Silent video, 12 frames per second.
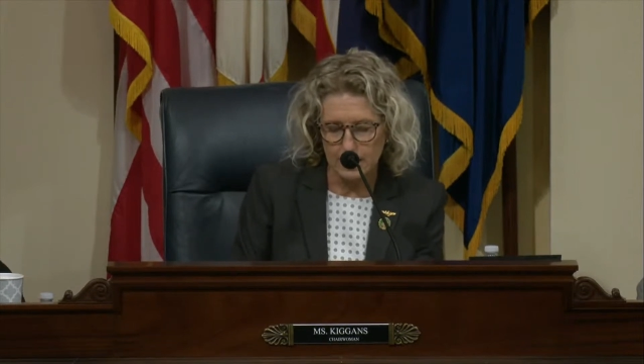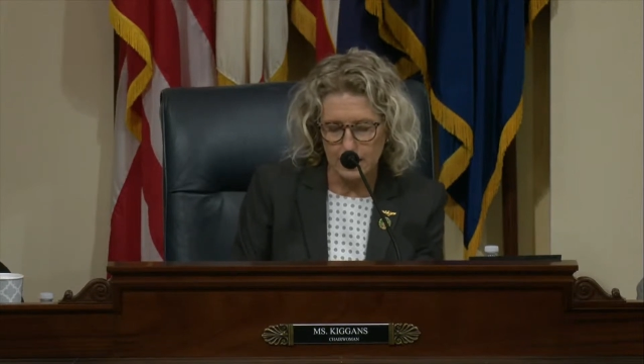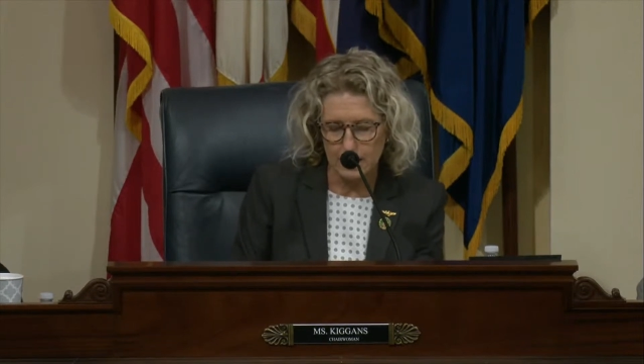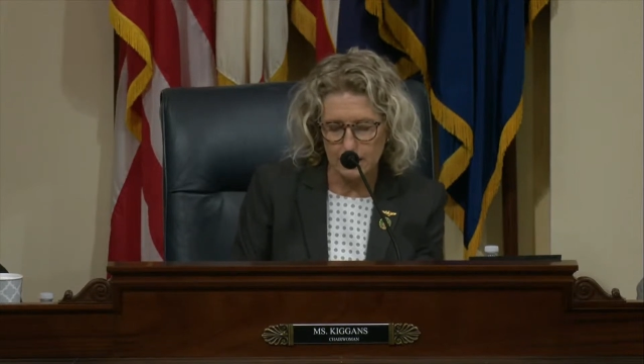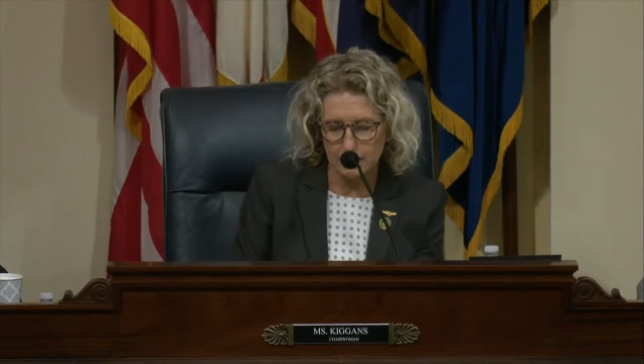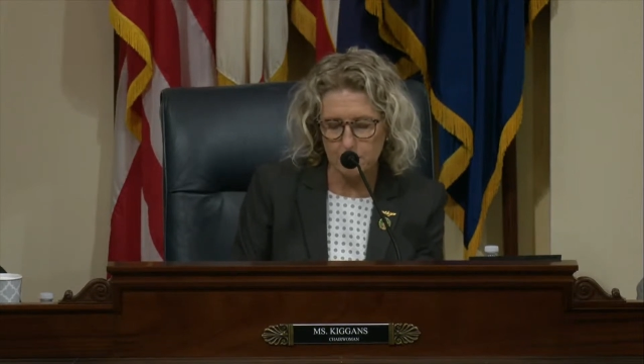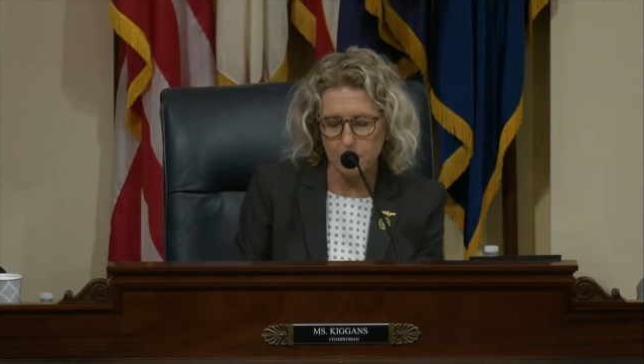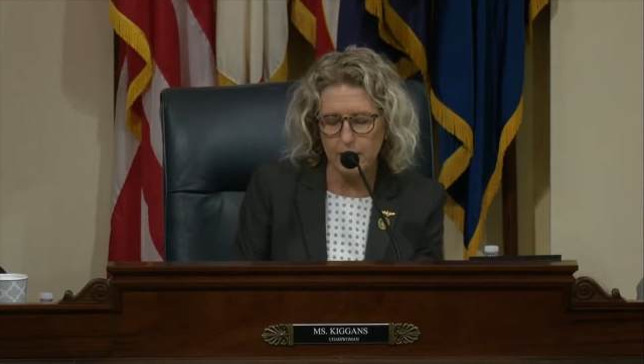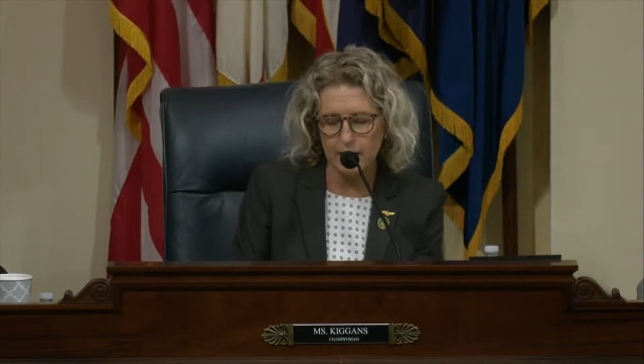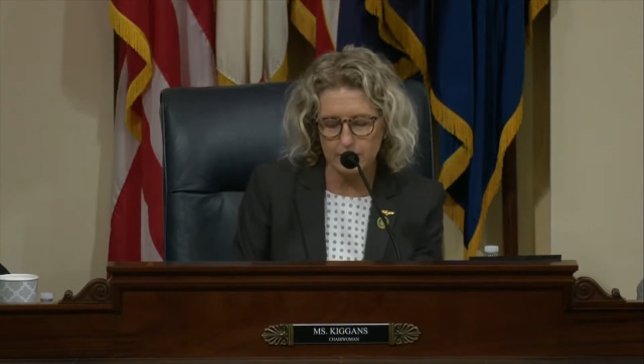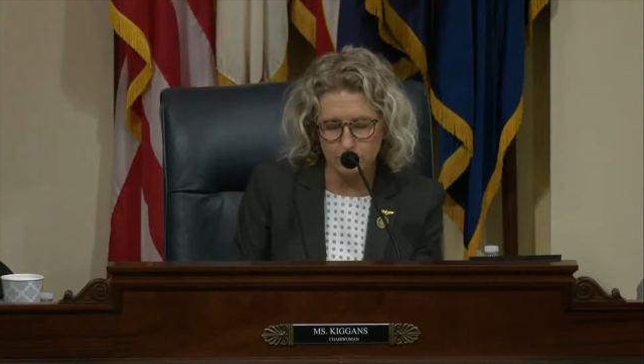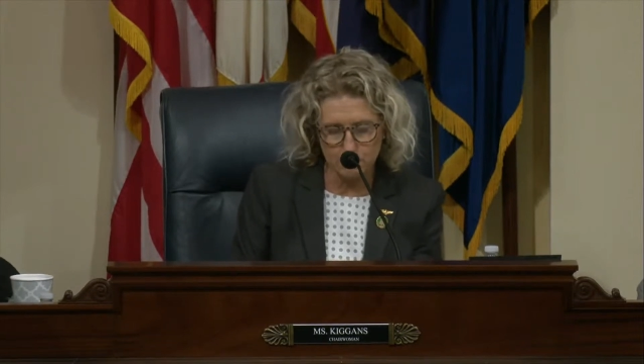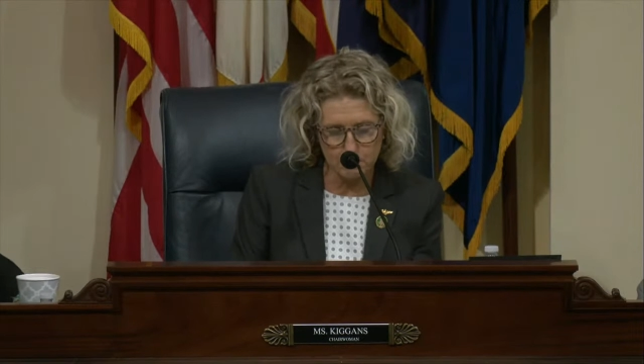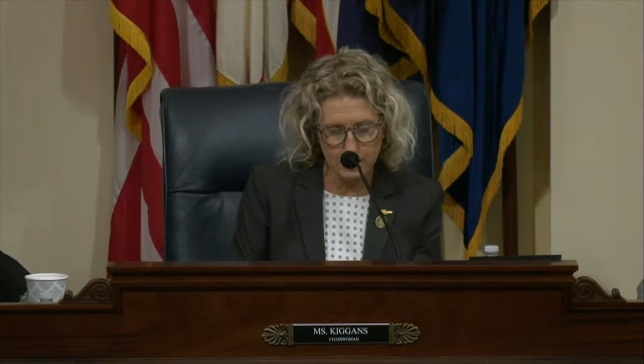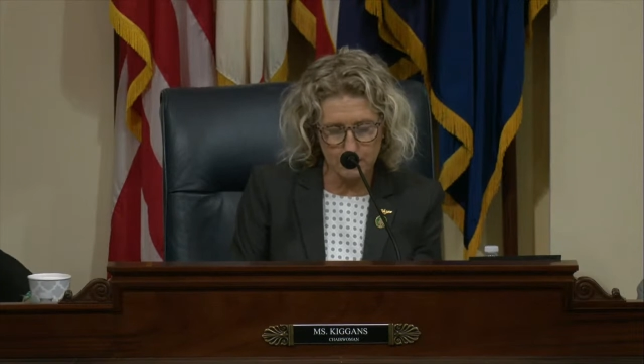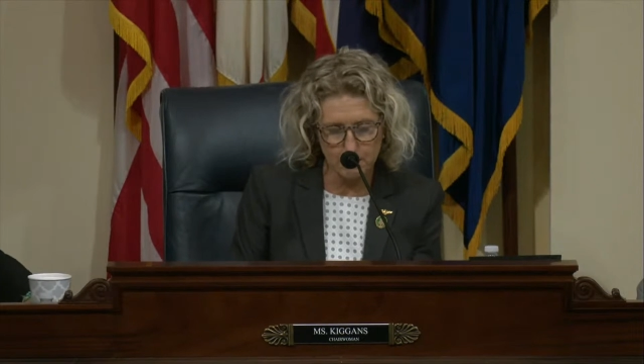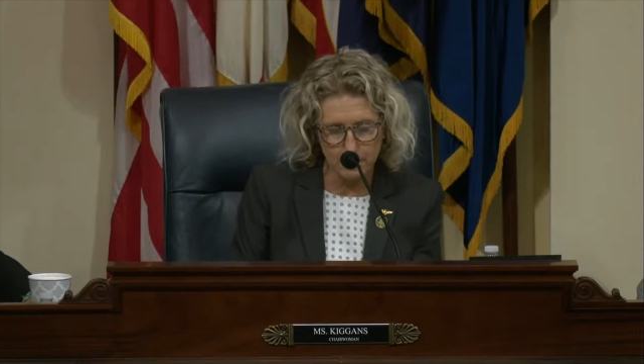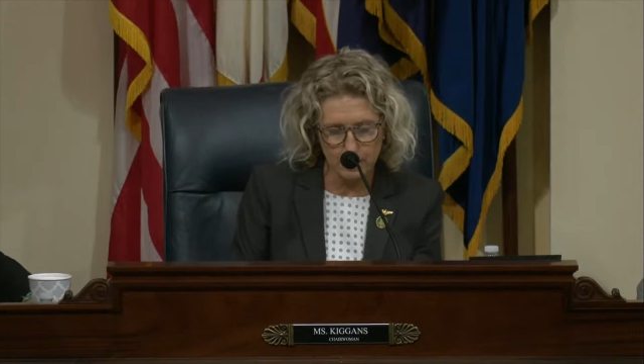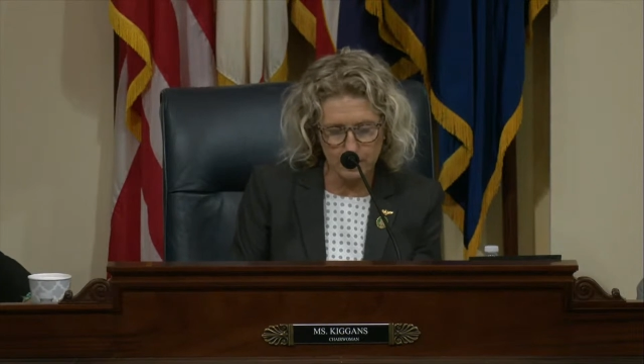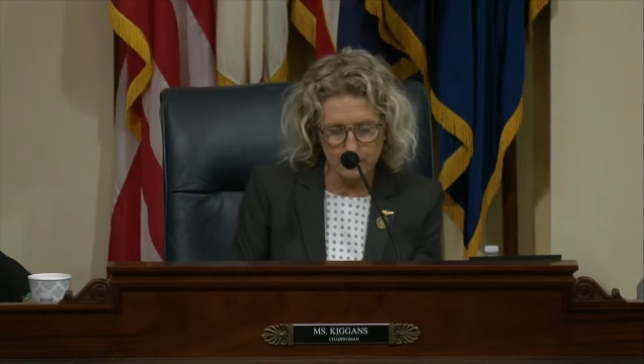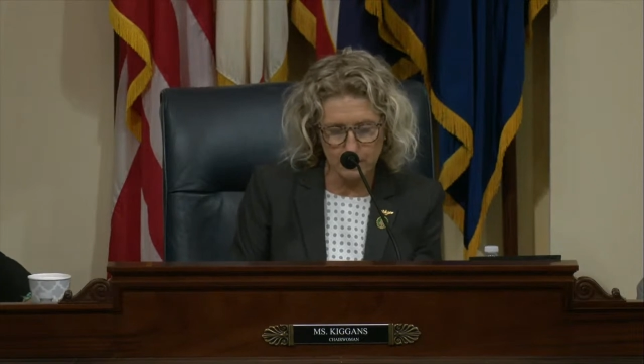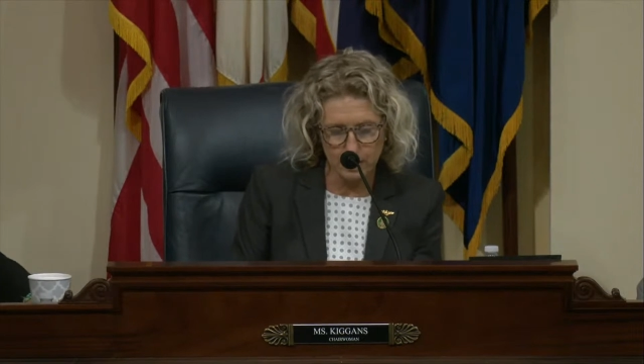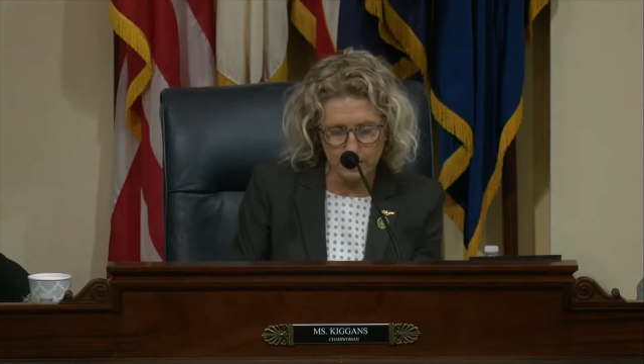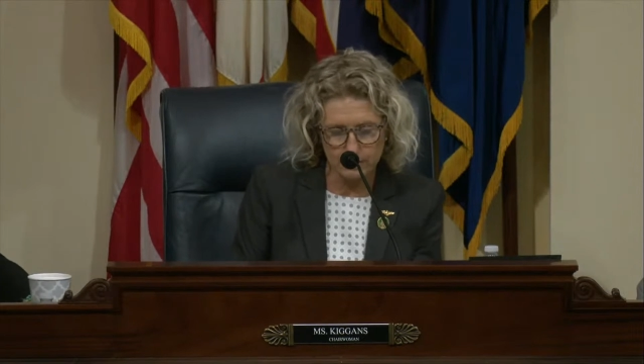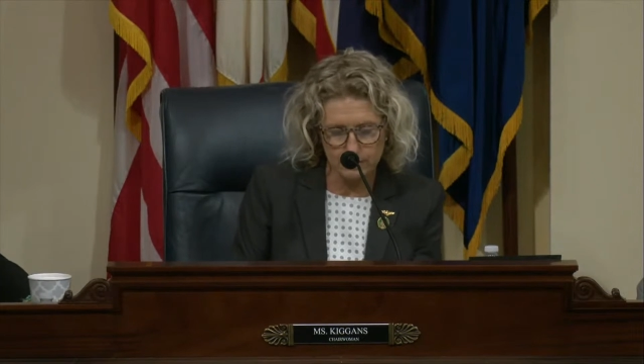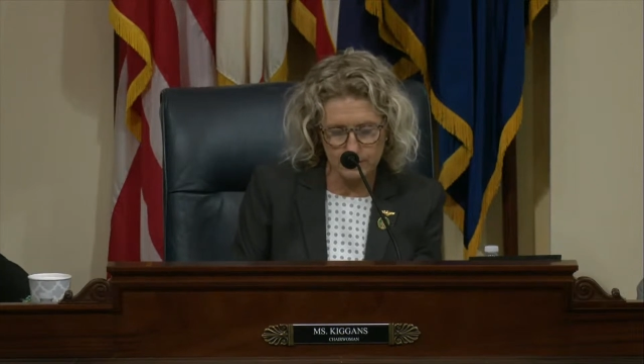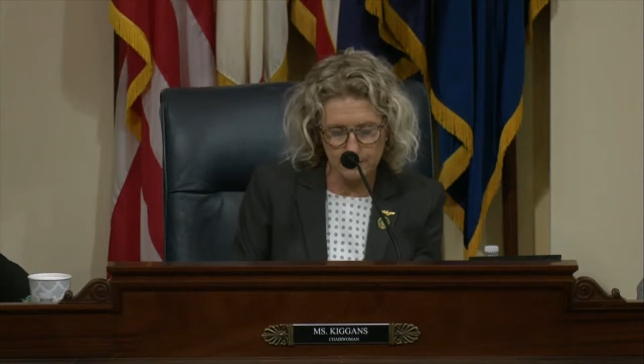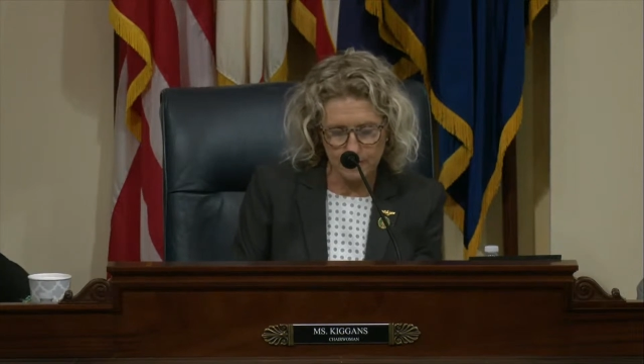and in compliance with Made in America laws.